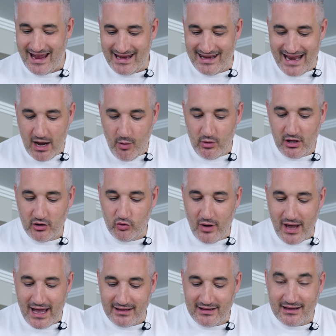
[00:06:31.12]
and now we need to
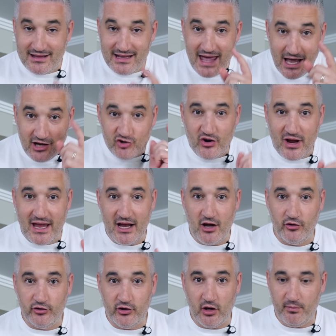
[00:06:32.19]
add the extra egg
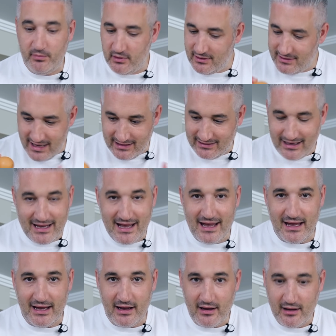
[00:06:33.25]
on top, the entire
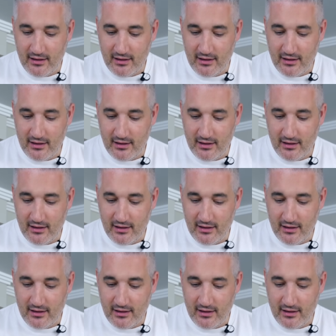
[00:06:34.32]
egg.